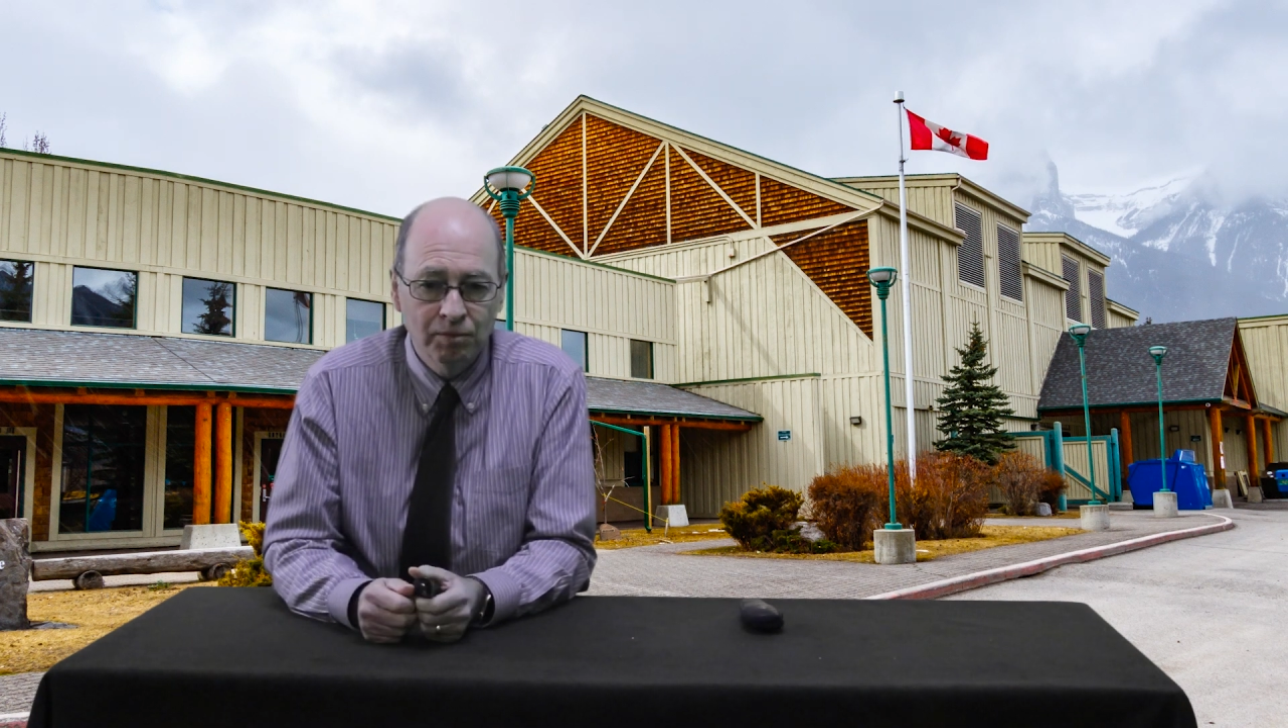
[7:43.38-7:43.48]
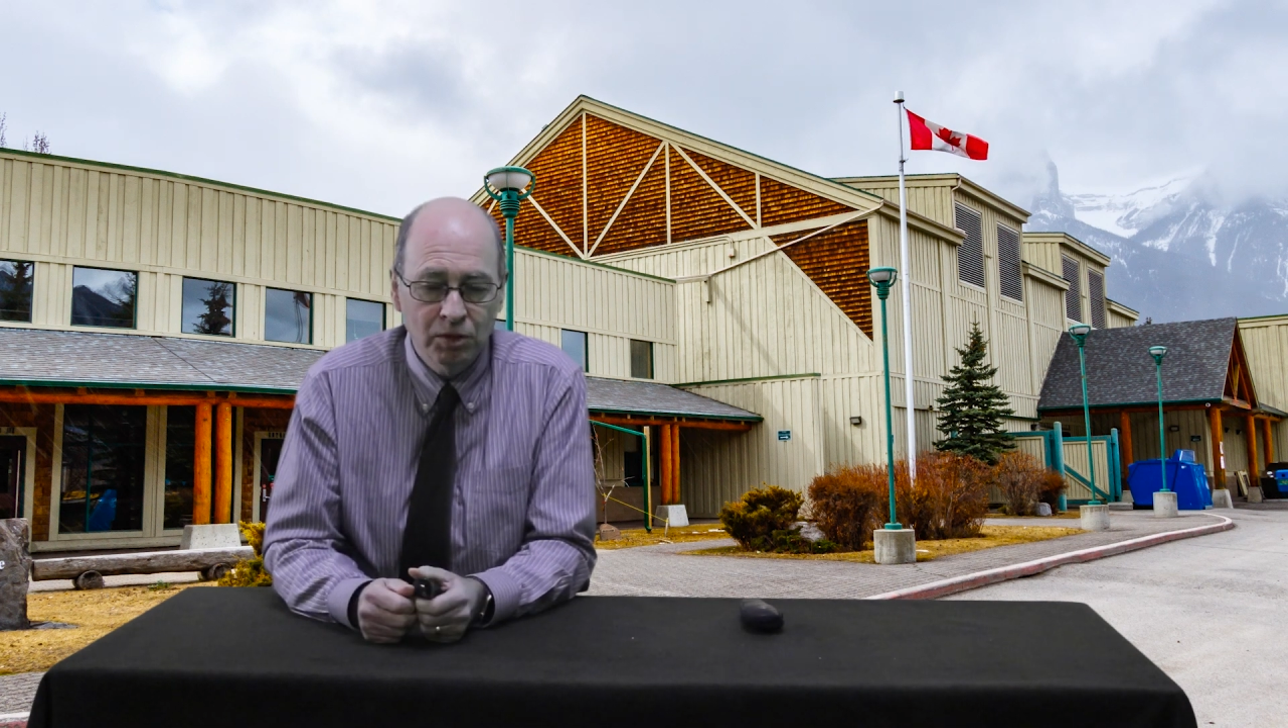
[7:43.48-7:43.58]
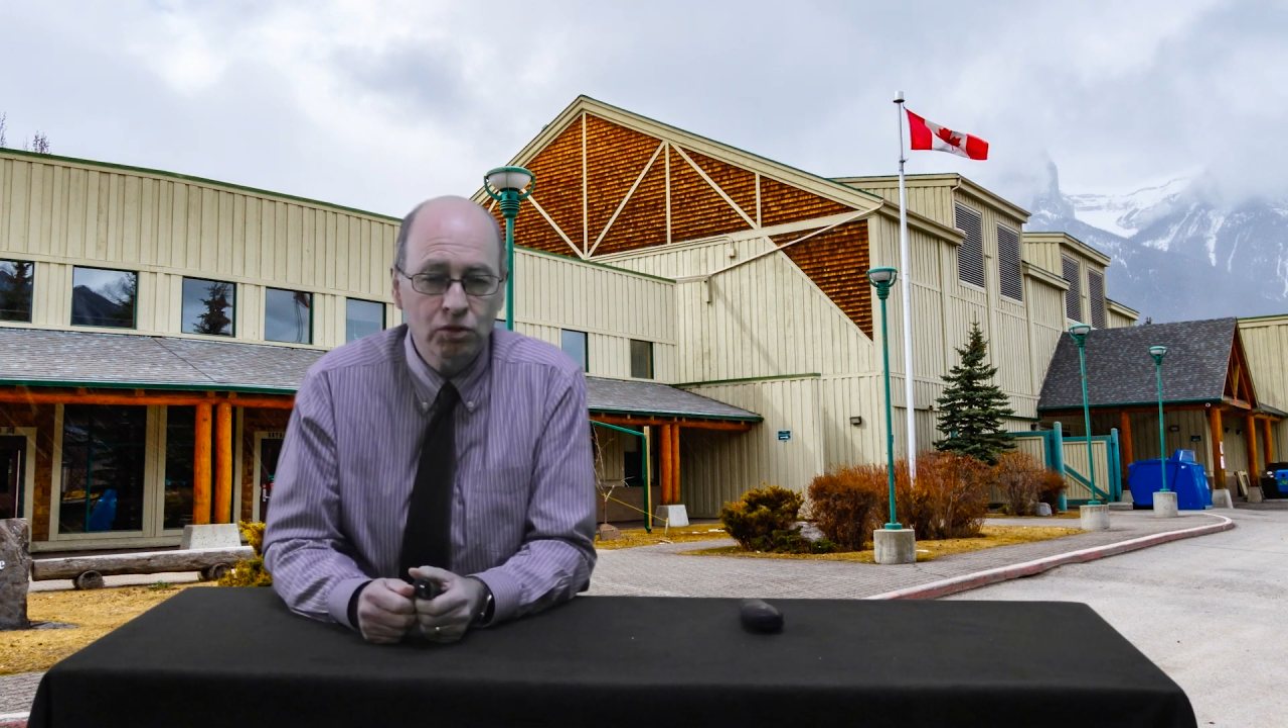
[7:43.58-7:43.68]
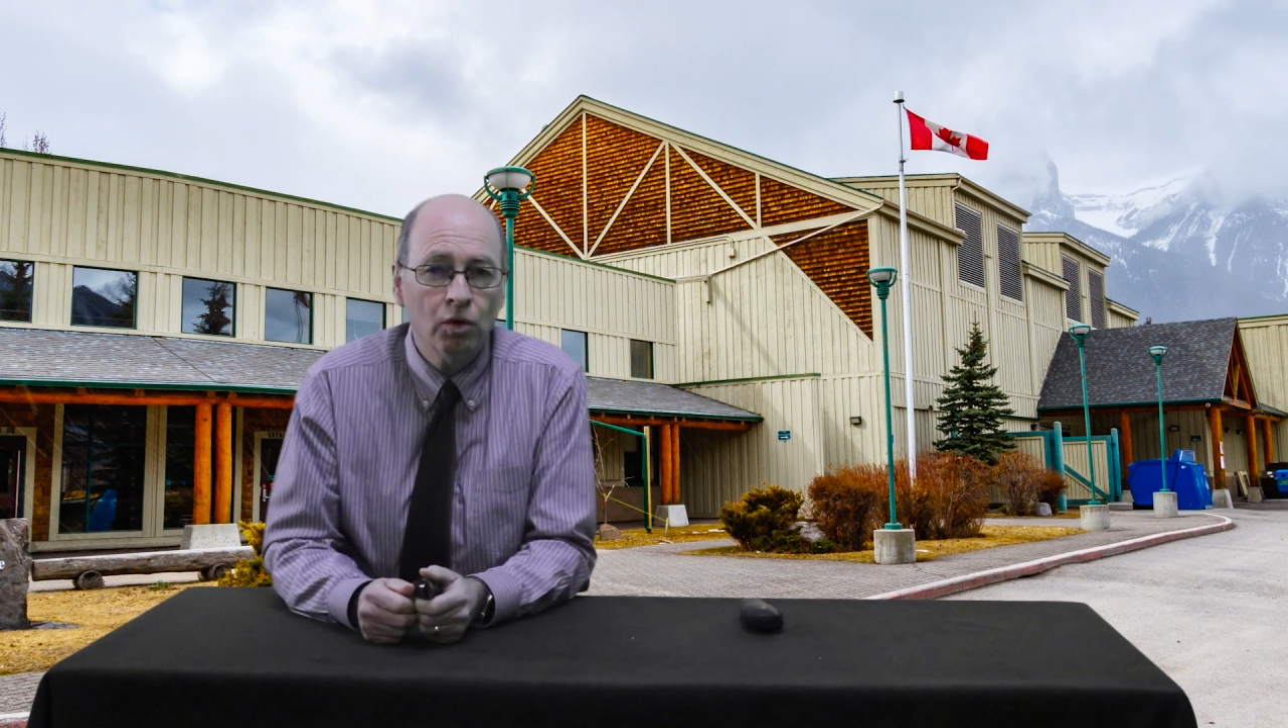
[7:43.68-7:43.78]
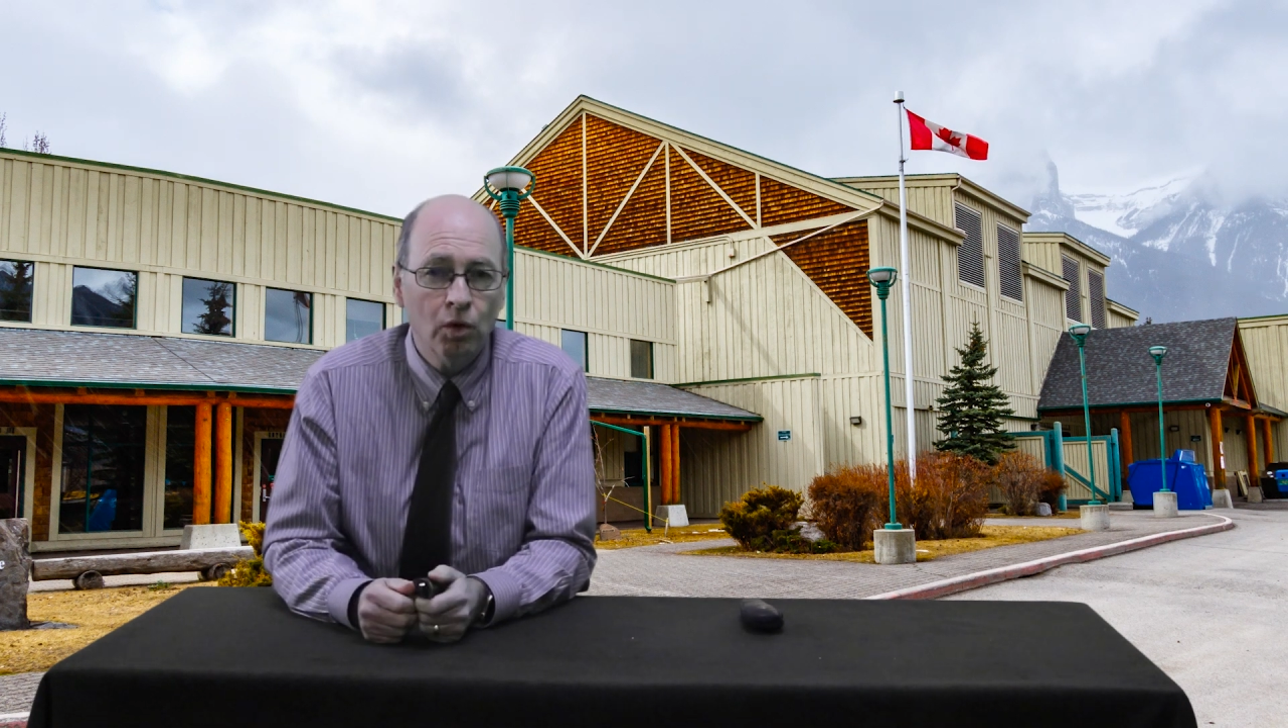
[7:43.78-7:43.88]

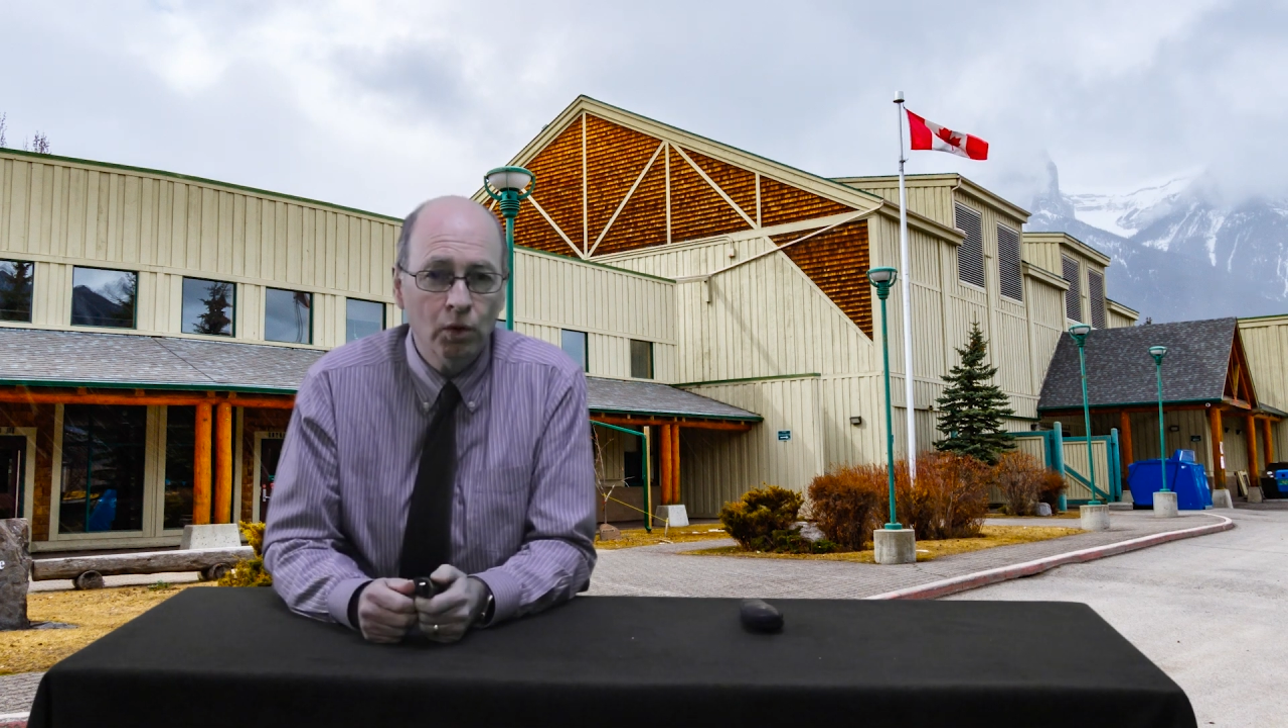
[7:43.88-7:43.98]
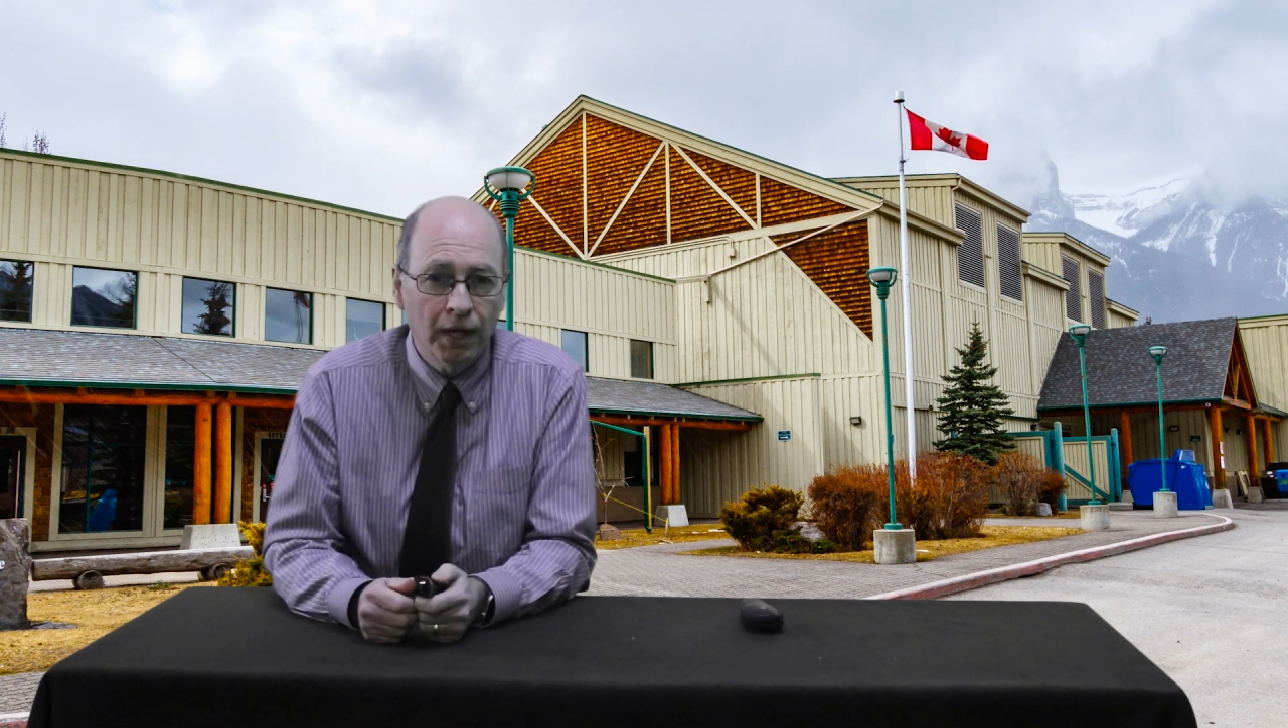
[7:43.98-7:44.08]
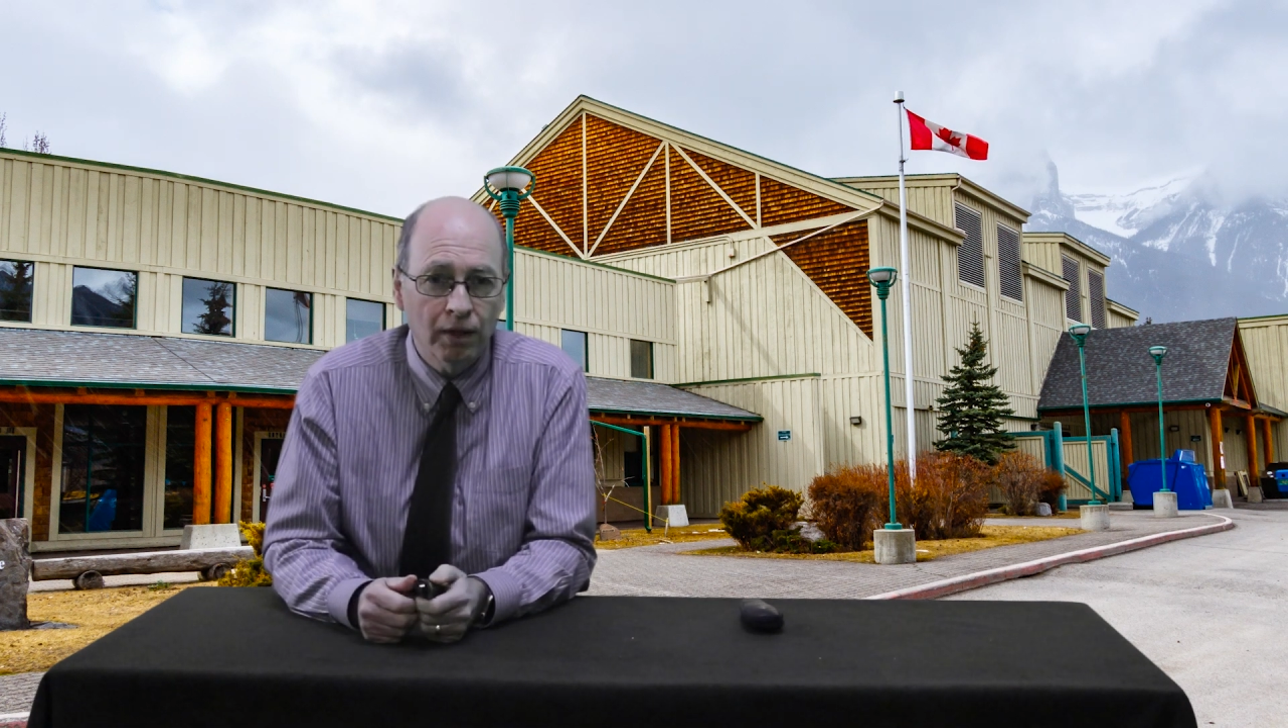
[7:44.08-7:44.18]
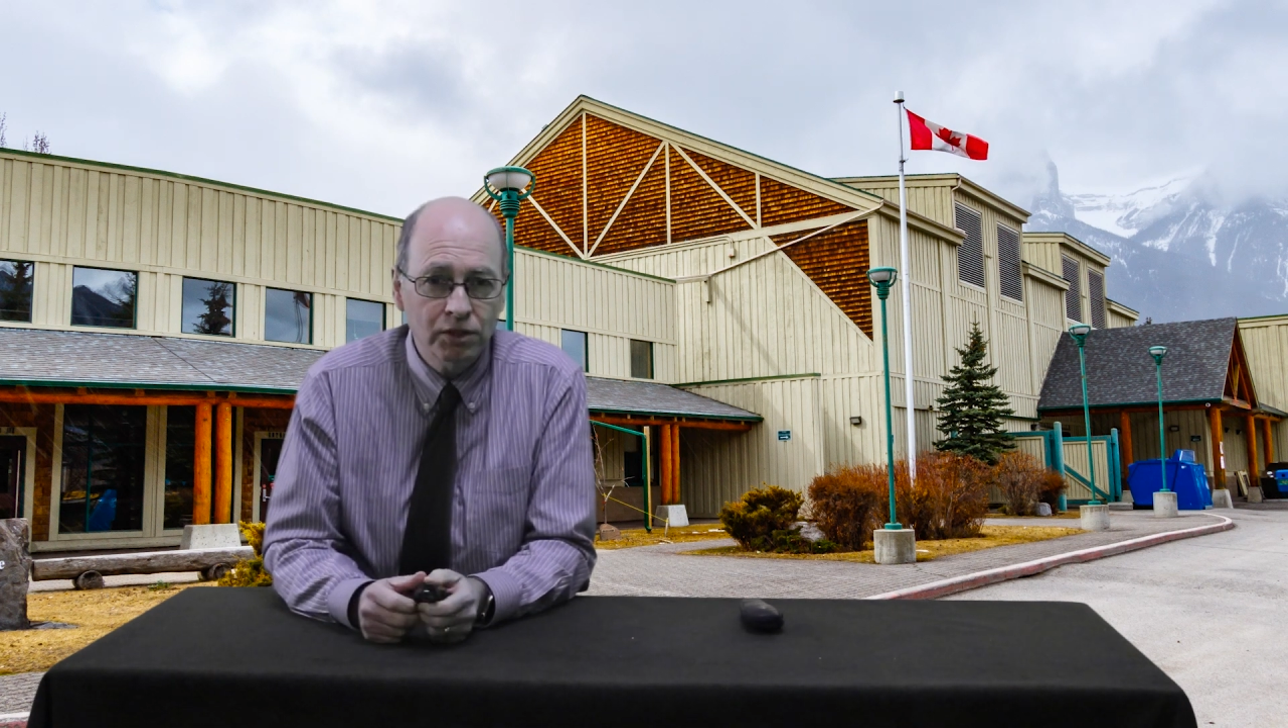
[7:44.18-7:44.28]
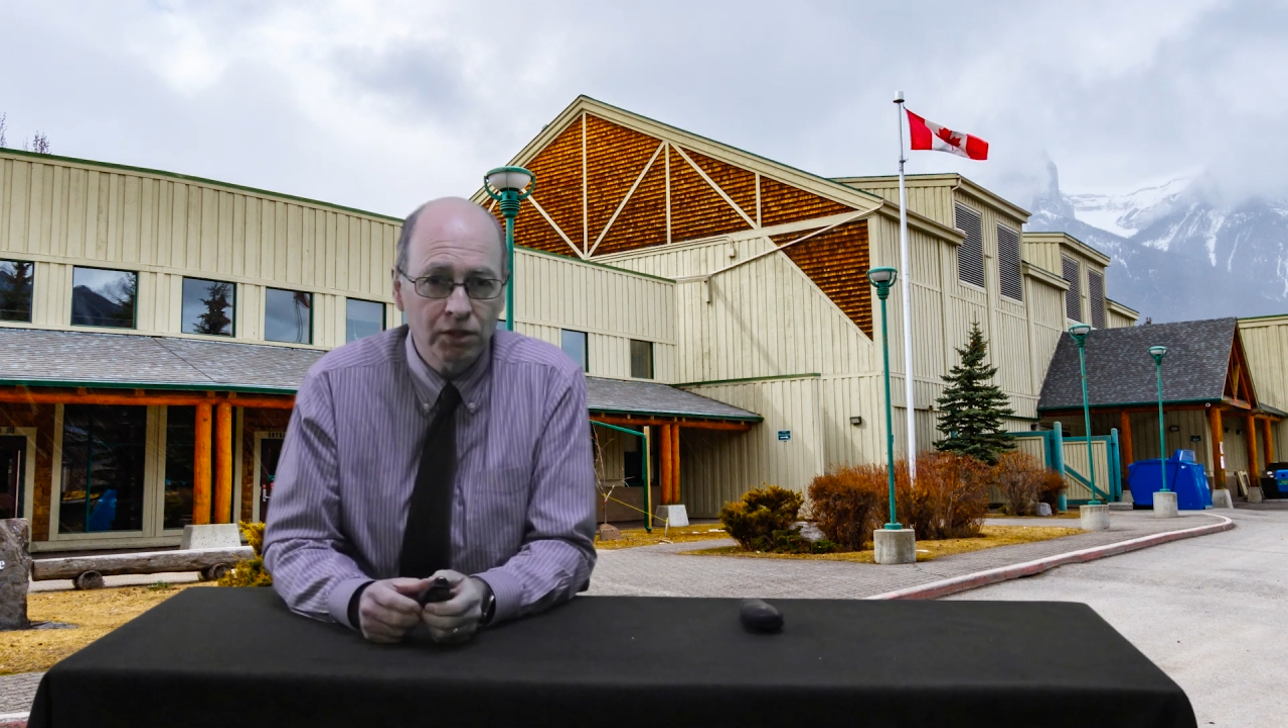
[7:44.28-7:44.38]
Mr.
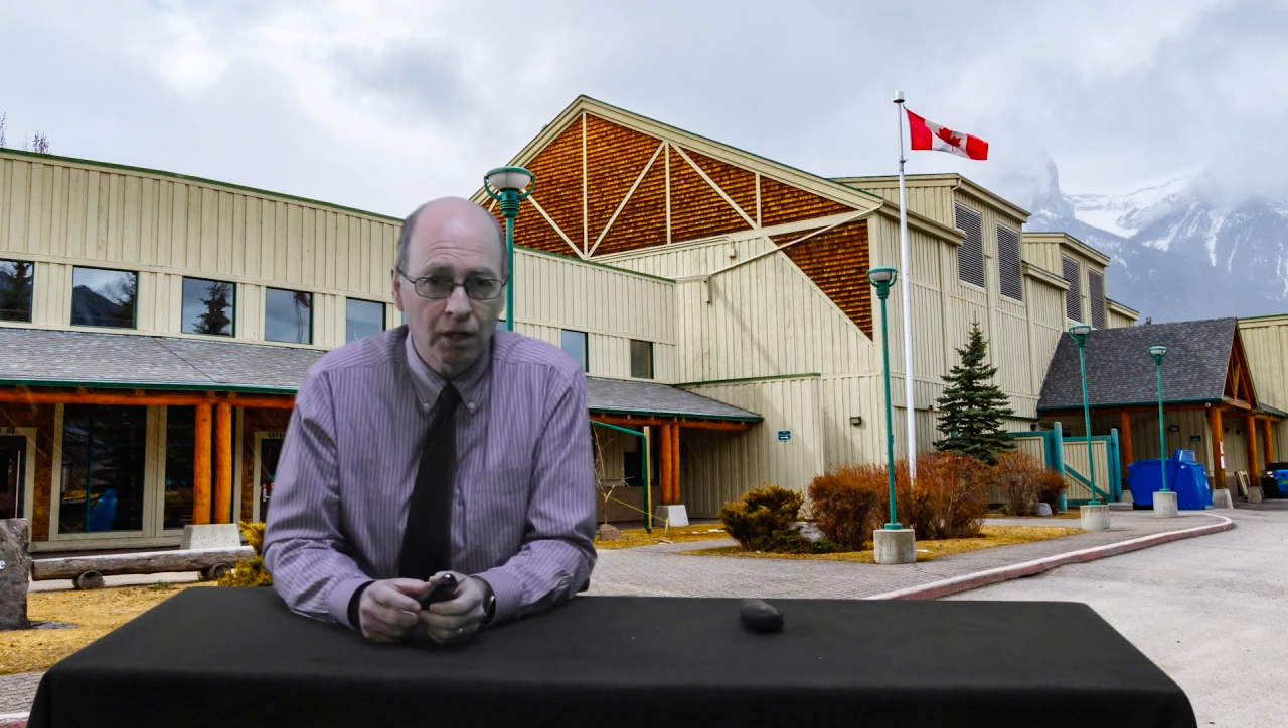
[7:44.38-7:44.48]
Holthouse,